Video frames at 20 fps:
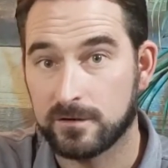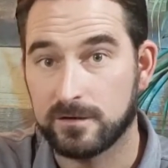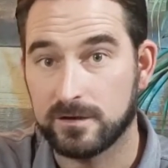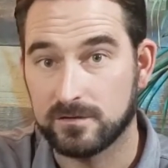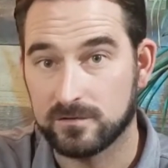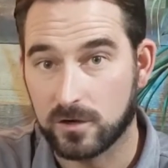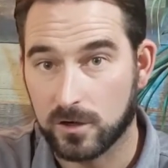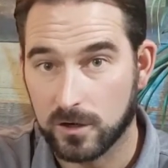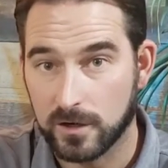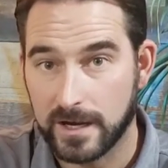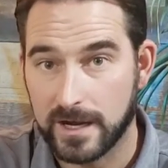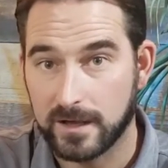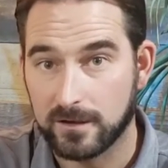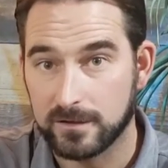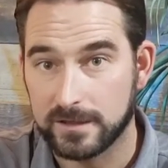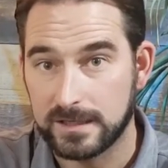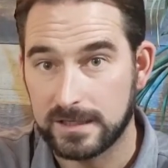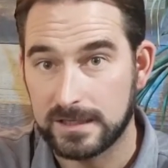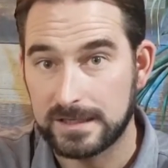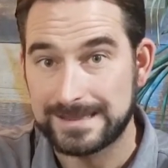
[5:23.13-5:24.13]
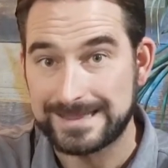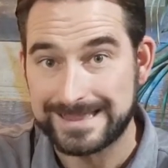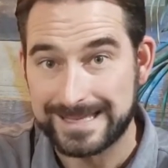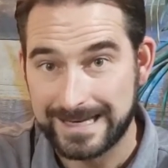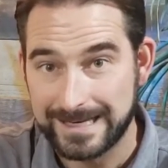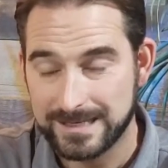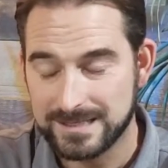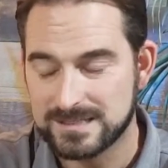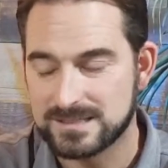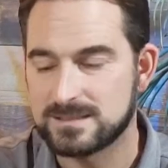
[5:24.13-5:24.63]
These are LED
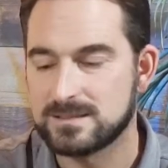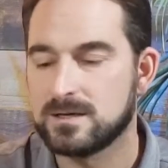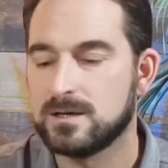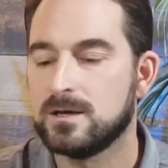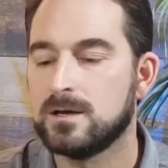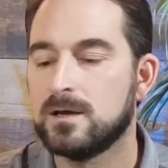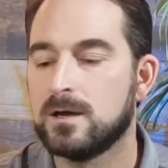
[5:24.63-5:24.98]
lights.